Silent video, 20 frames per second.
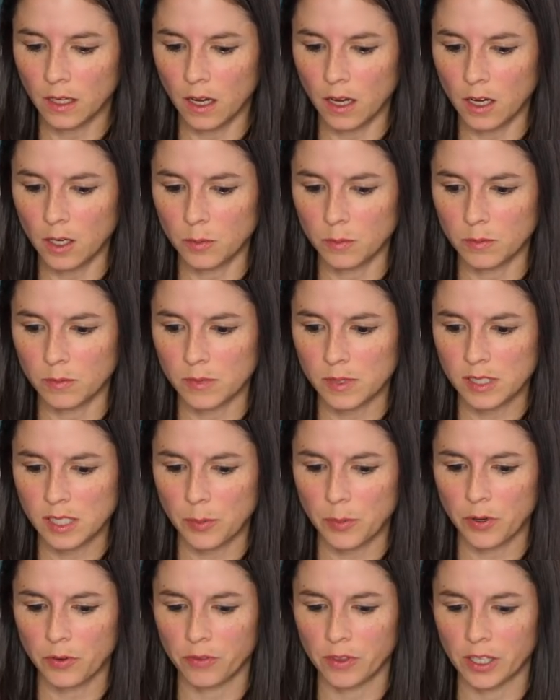Um,
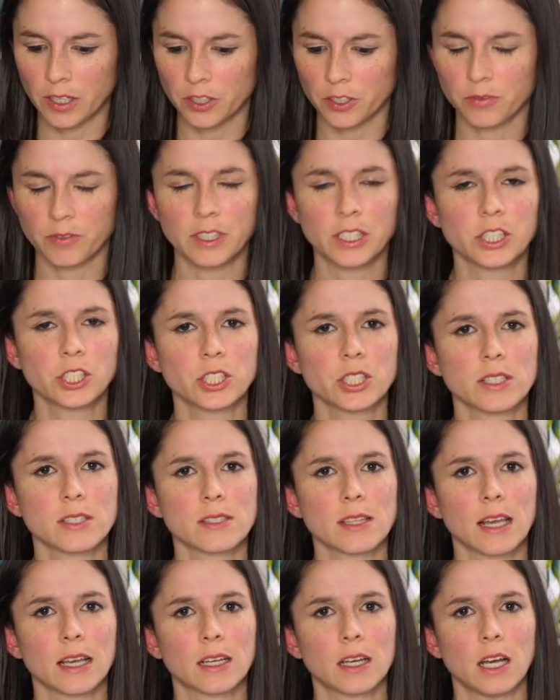some of the other
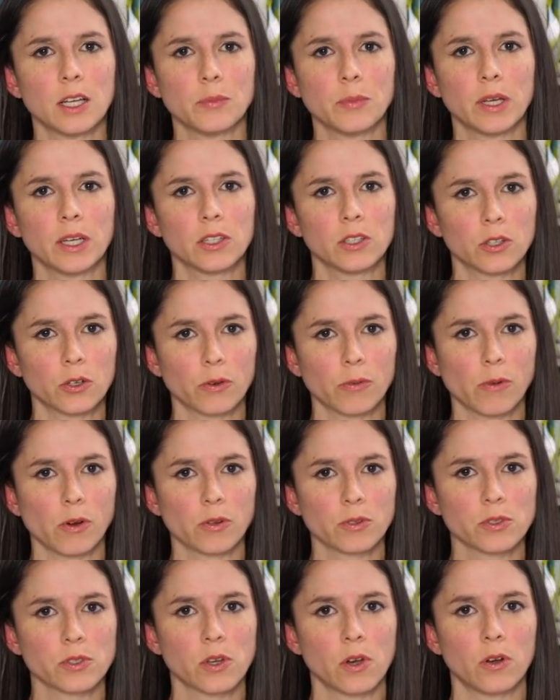finishes like gunmetal or
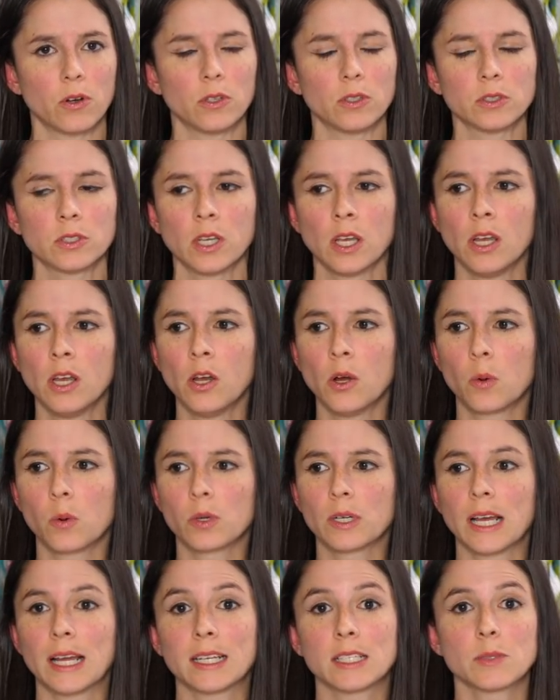rose gold
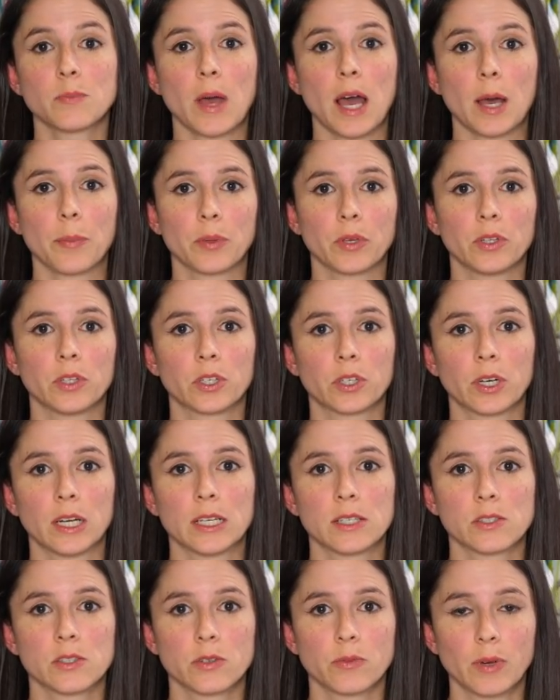were not as popular
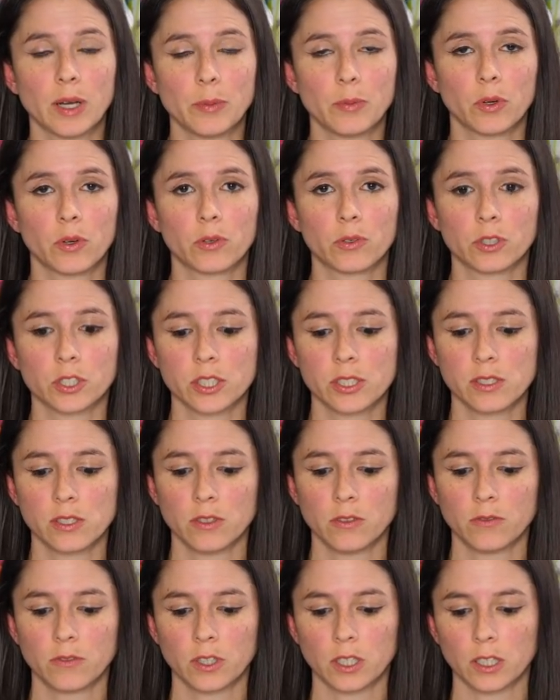as the rainbow or
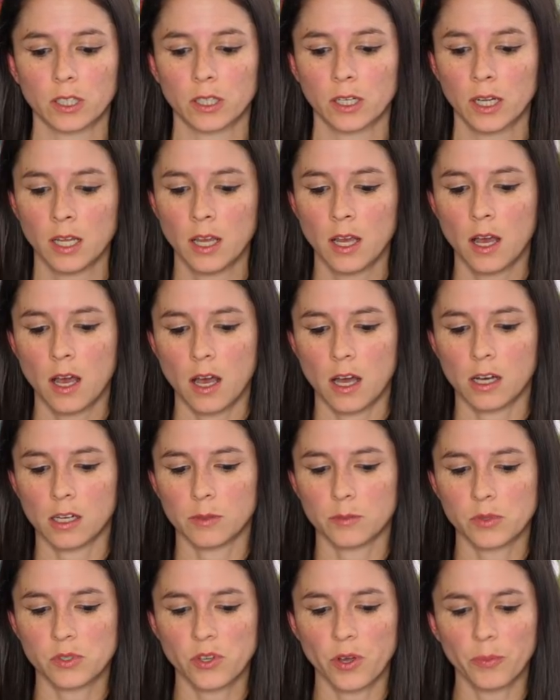silver.
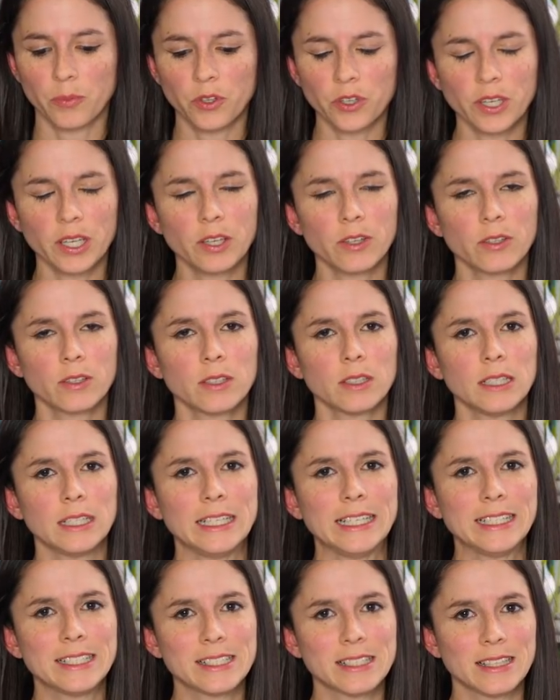Um, so I'm looking
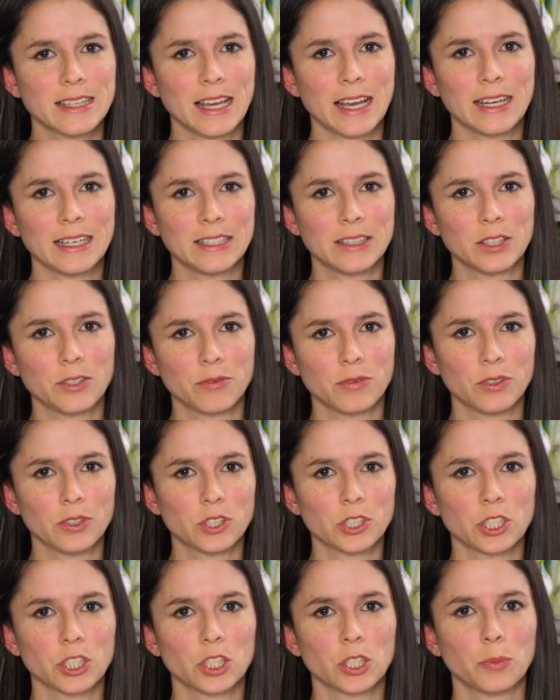into that in the
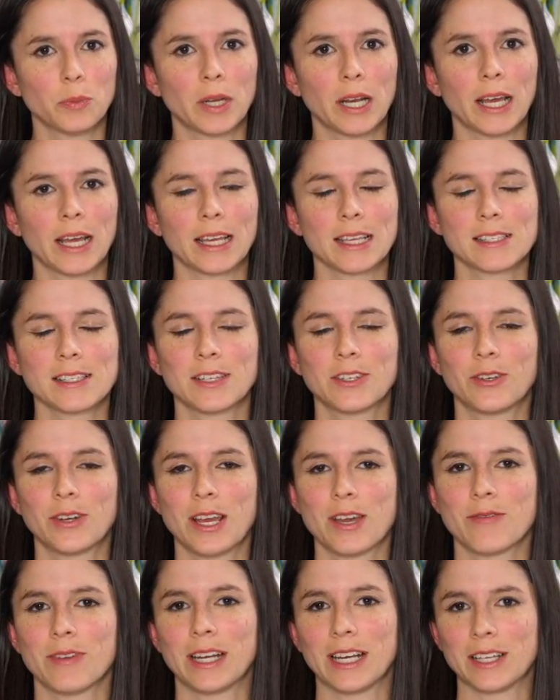future, but I guess I
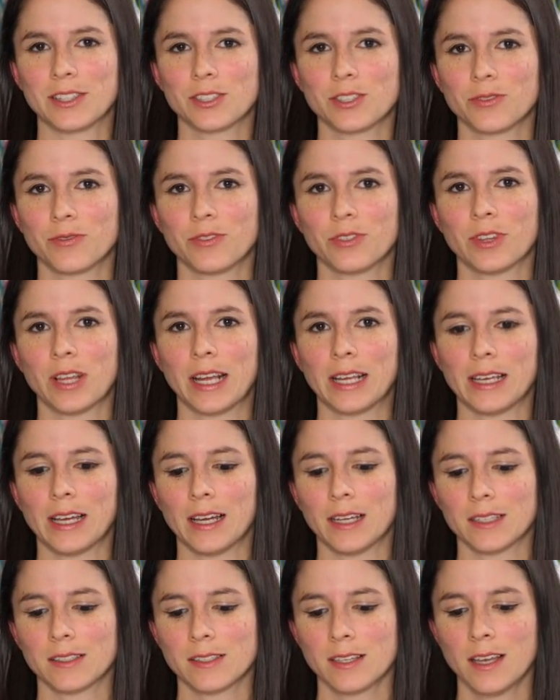don't have an answer for that
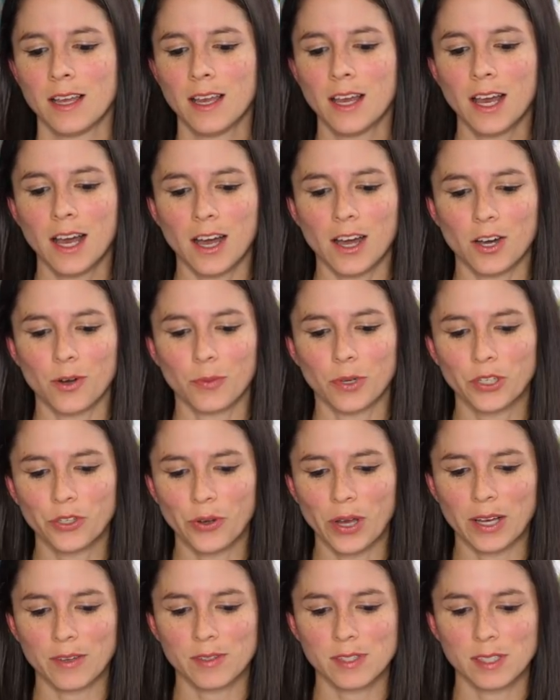yet. Um, we
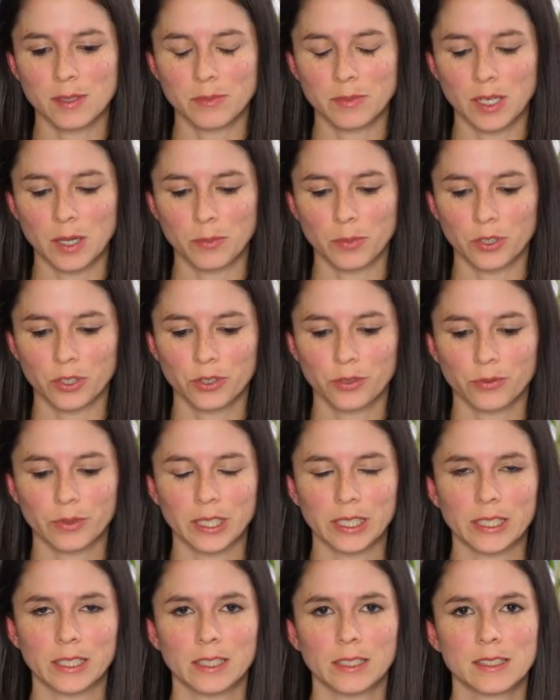do have some number
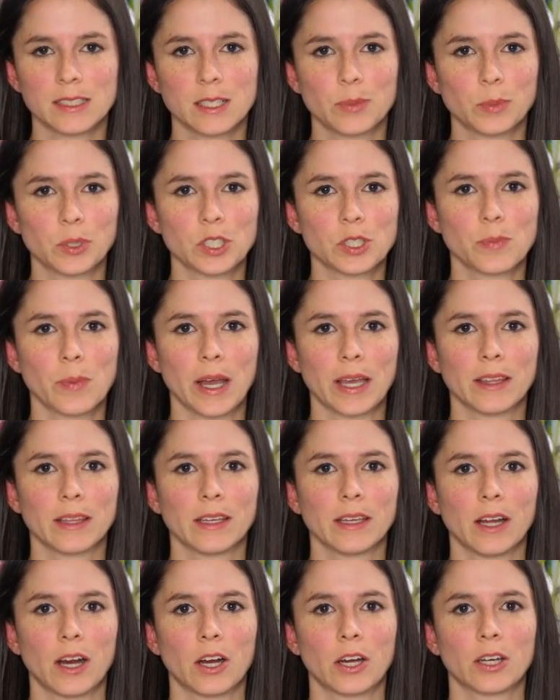three zippers by
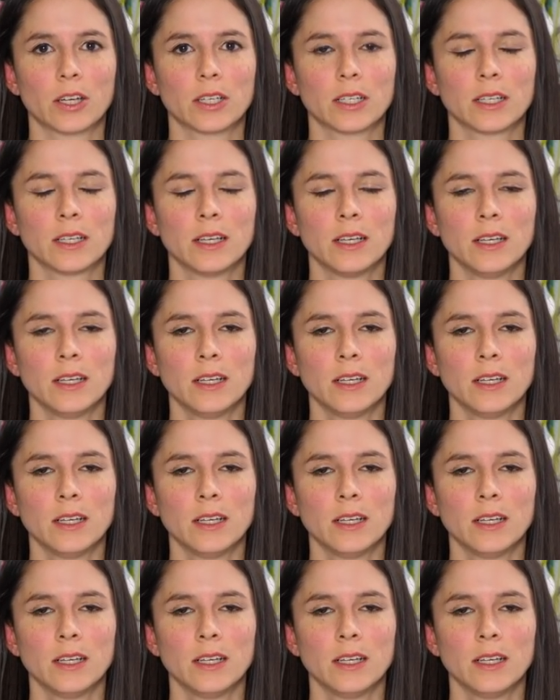the yard